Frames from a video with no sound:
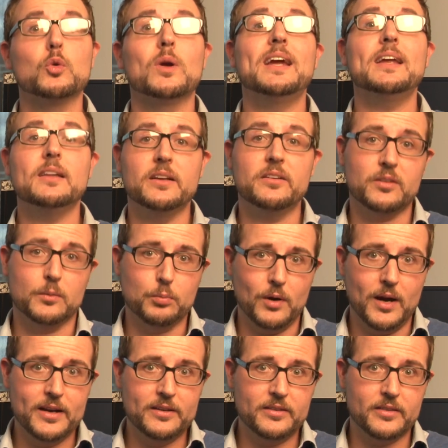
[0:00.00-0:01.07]
greatly
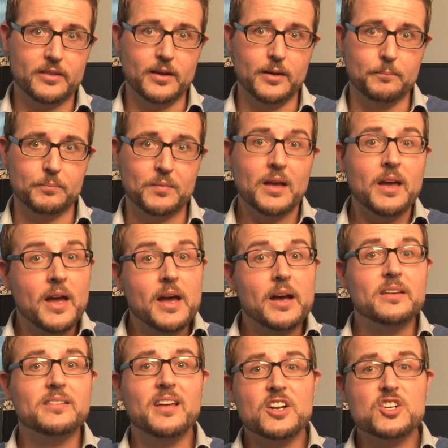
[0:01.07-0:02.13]
surprised them.
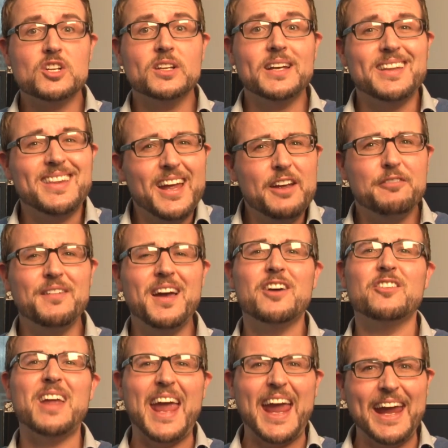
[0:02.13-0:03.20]
Essentially, they
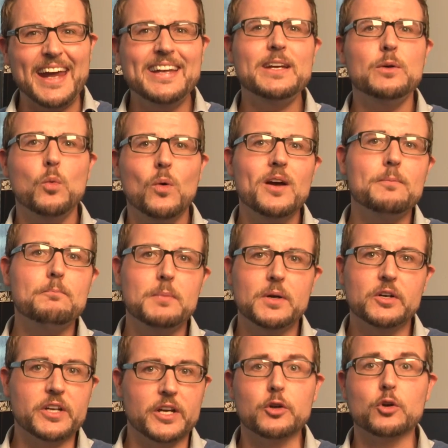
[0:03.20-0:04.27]
found 81
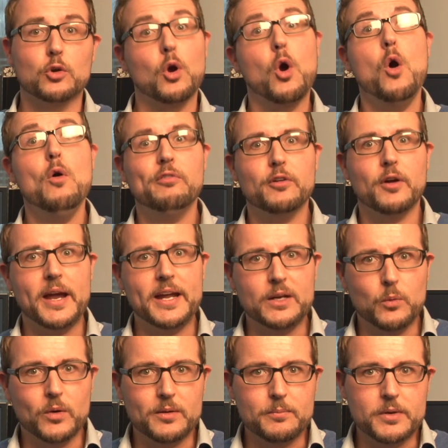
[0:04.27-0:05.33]
million or over
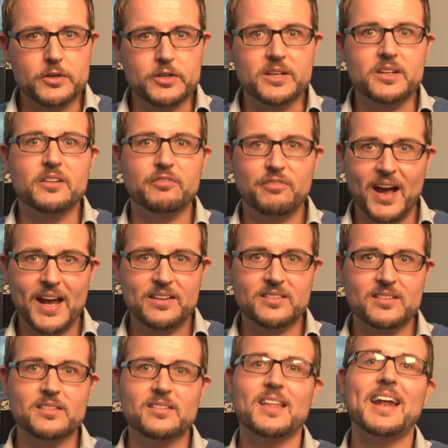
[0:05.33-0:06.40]
81 million
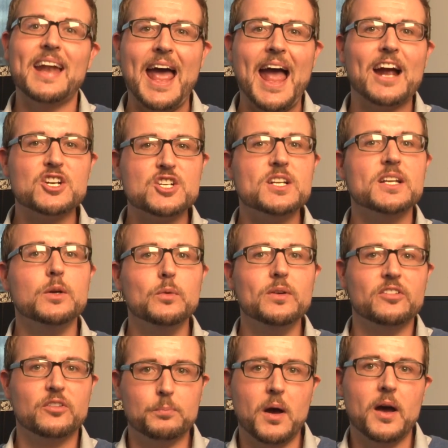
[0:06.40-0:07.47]
devices that actually
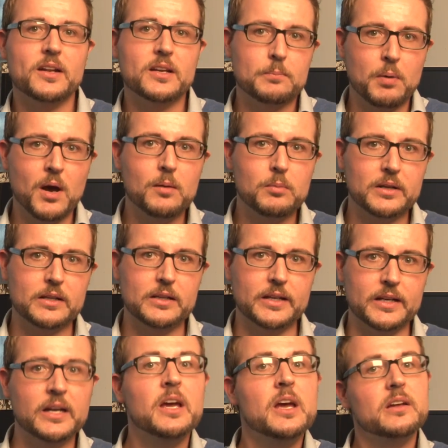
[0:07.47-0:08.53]
responded
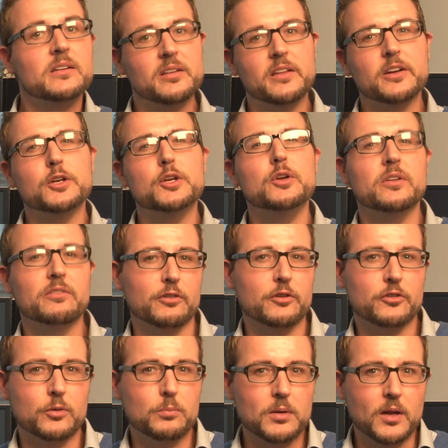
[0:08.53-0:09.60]
publicly to their
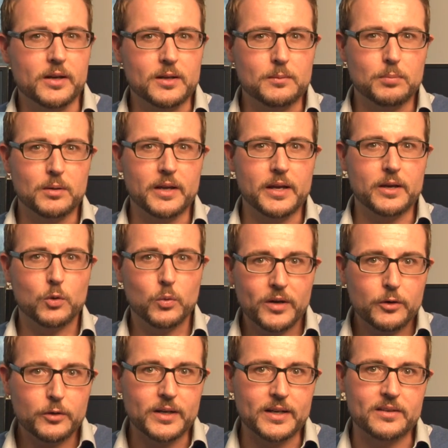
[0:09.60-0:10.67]
universal plug-and-play
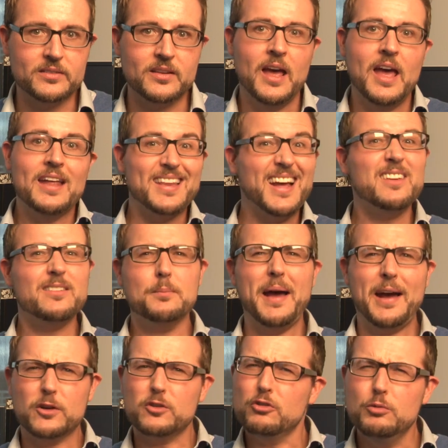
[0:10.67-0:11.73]
queries. That's
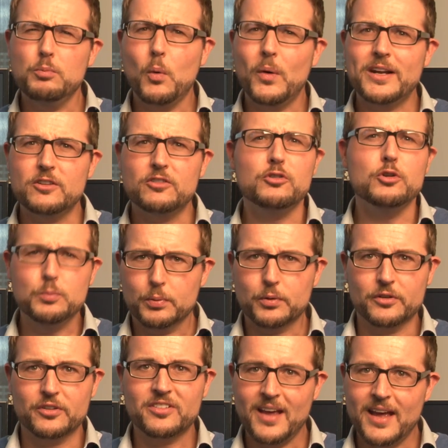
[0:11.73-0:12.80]
about
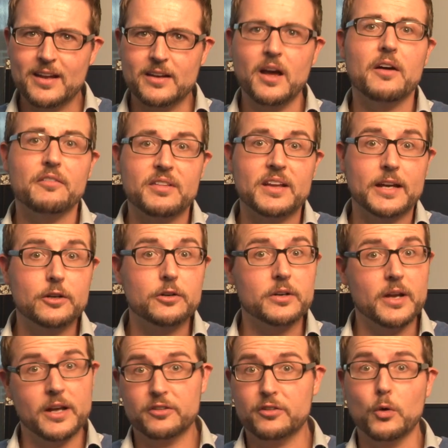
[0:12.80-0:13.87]
2.2% of the
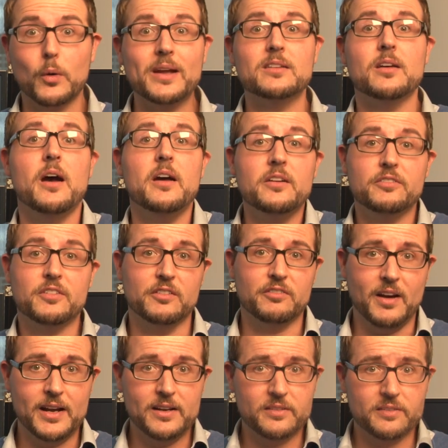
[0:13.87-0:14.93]
internet, so a ton of
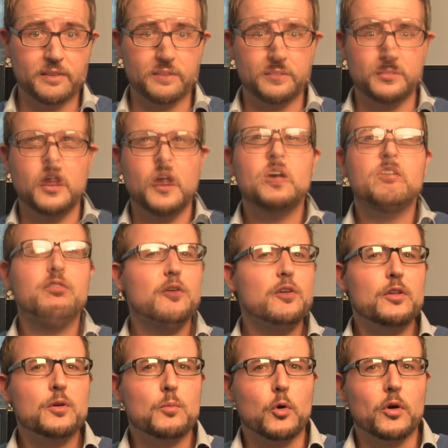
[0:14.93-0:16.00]
devices.
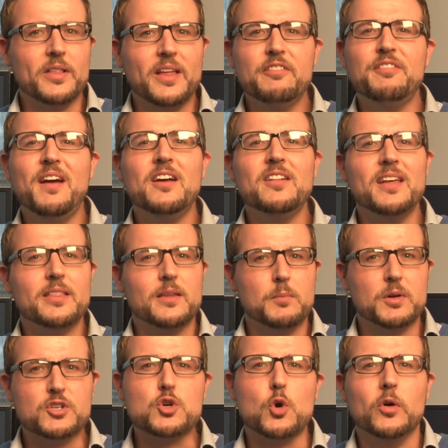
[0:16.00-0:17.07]
Furthermore, they found that the
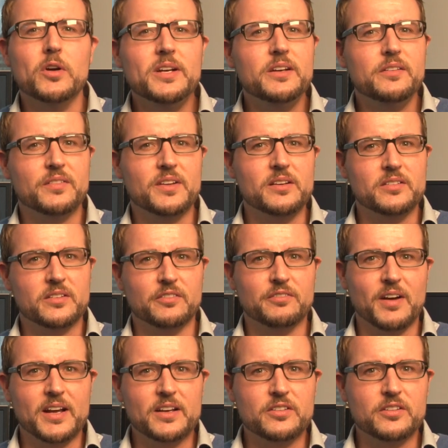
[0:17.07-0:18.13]
majority of these
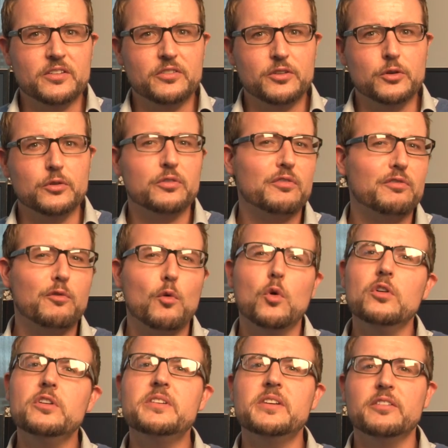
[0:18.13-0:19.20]
devices used
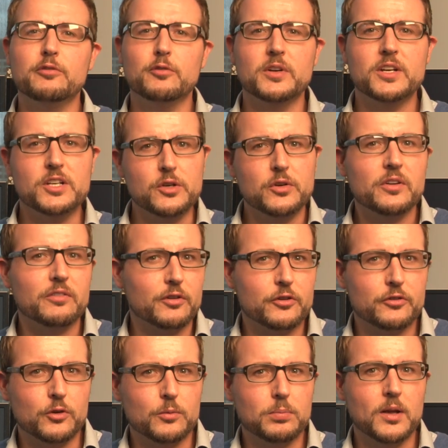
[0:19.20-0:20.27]
four different
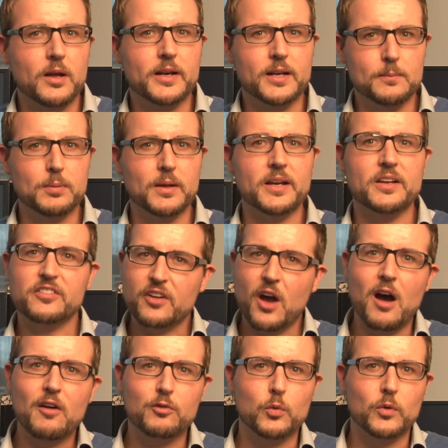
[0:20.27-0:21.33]
universal plug-and-play
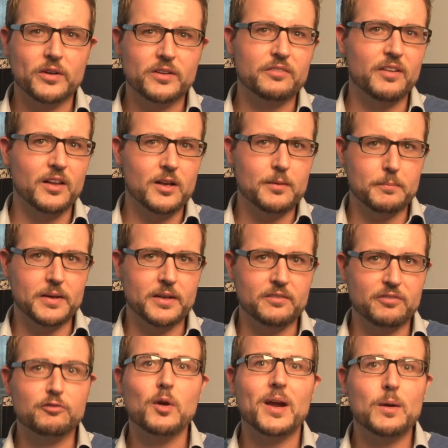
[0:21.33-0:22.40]
software
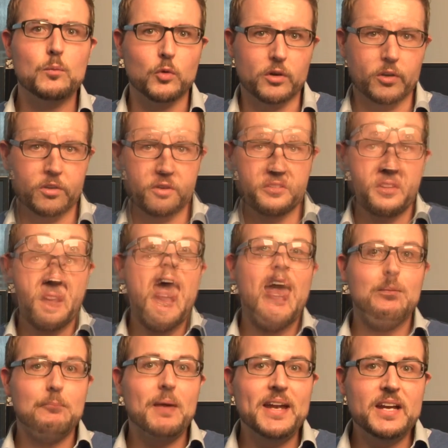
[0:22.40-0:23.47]
development frameworks,
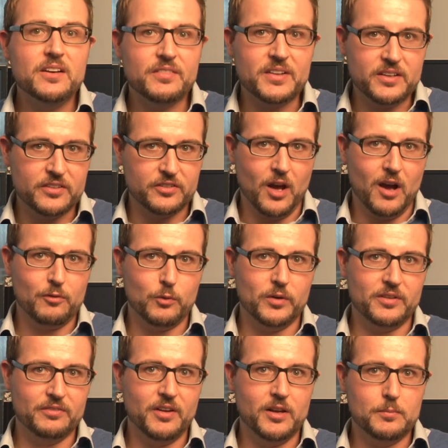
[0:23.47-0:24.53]
and many of these
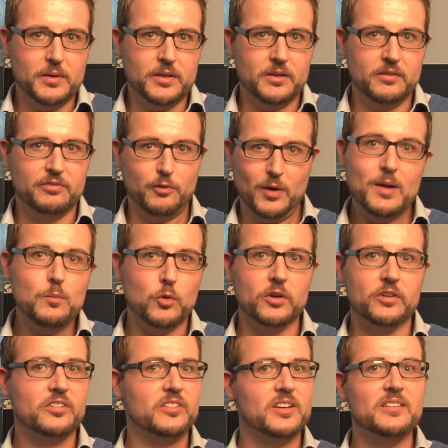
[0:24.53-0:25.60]
software development
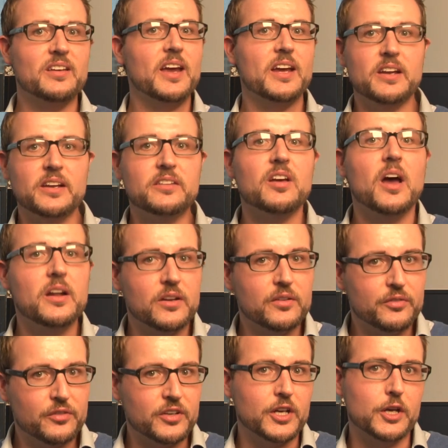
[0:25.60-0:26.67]
frameworks contained a ton
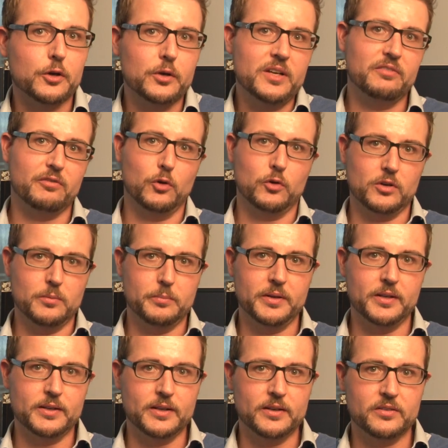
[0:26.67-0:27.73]
of security
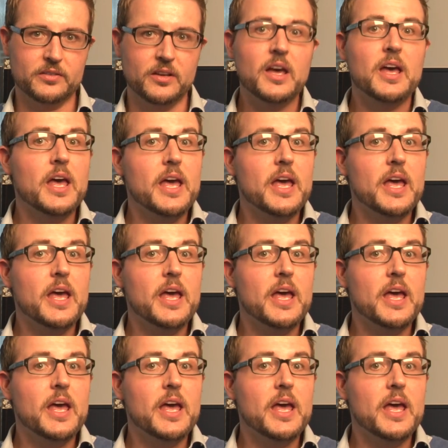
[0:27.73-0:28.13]
vulnerabilities.